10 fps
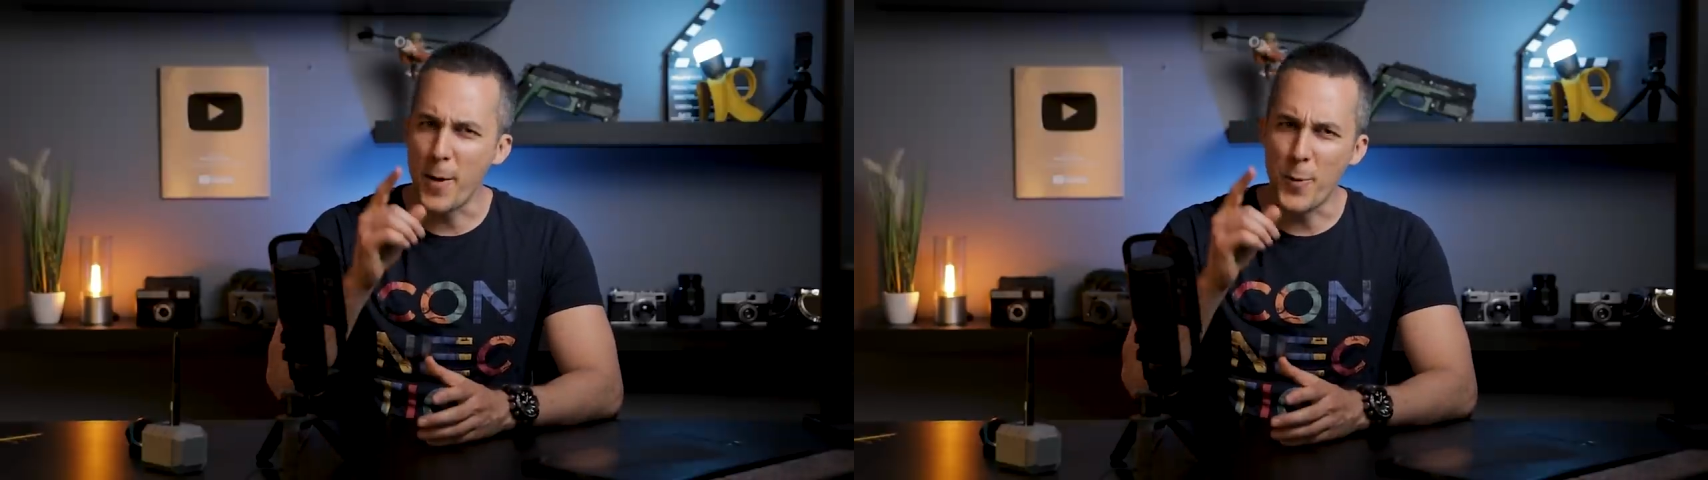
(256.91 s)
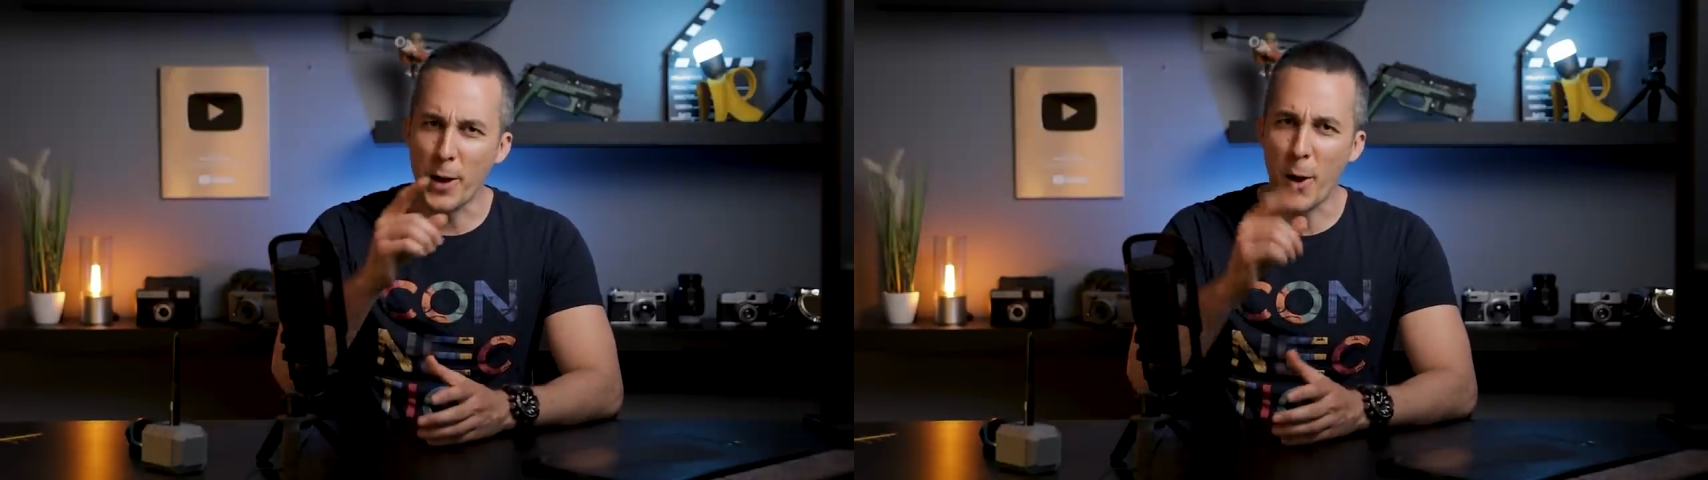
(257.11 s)

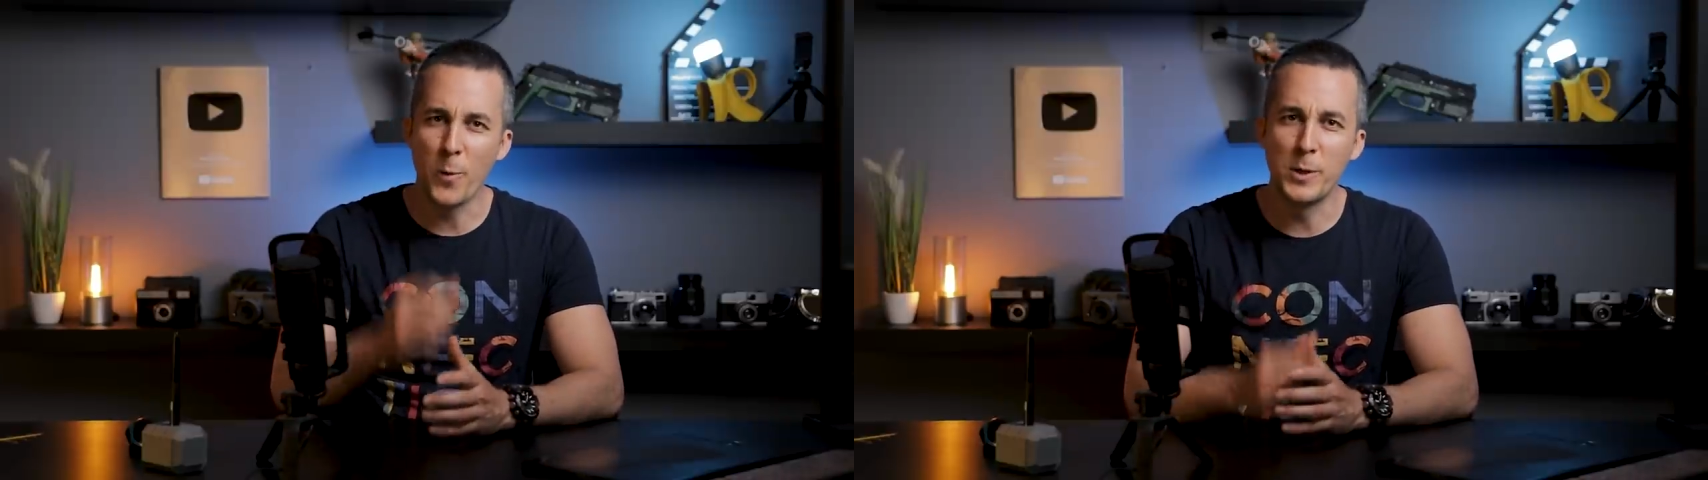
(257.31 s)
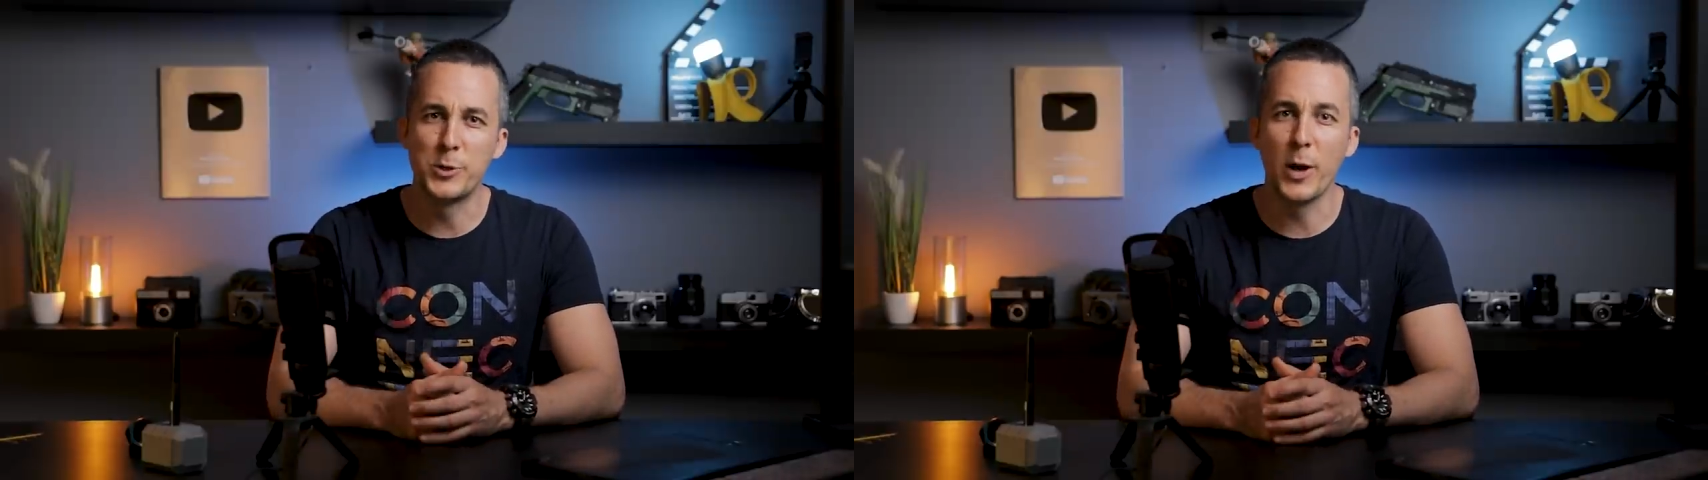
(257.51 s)
I really
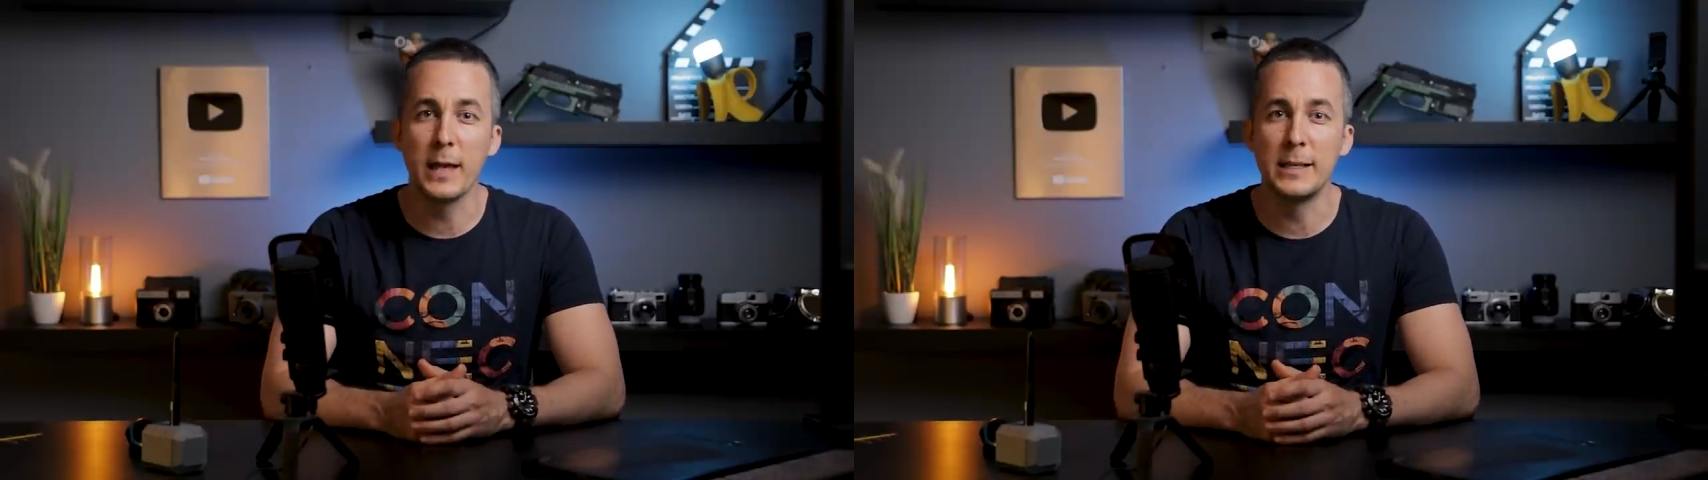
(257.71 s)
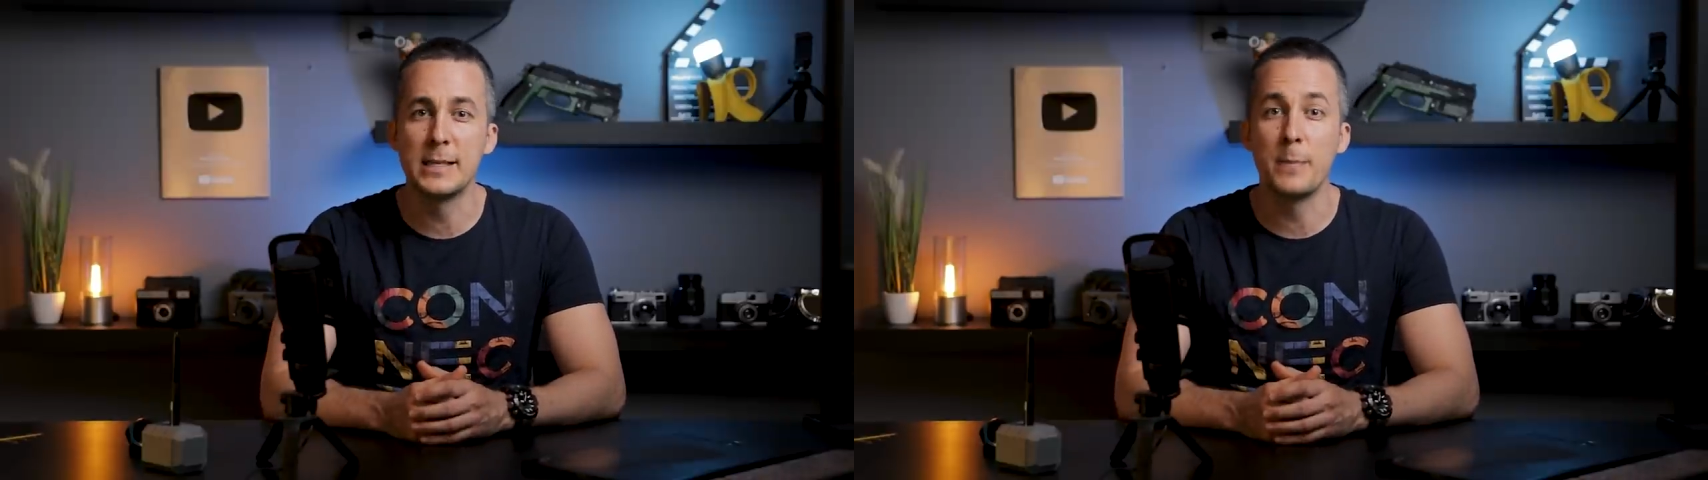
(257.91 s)
hope that you
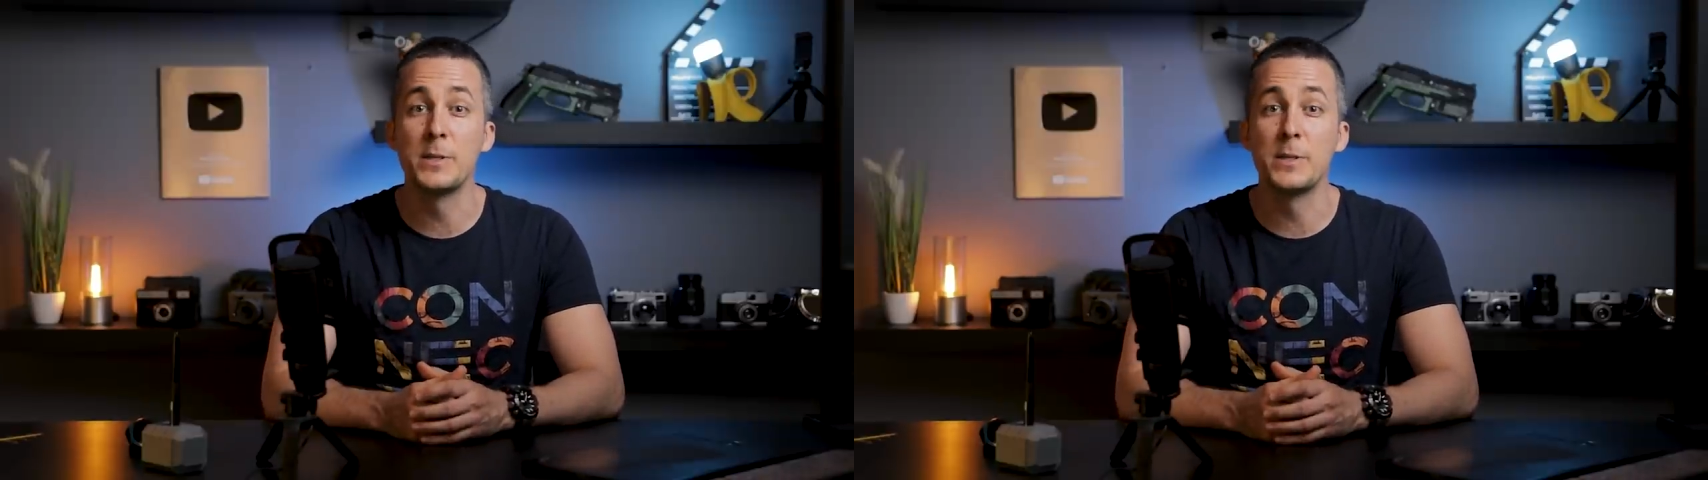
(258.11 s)
like this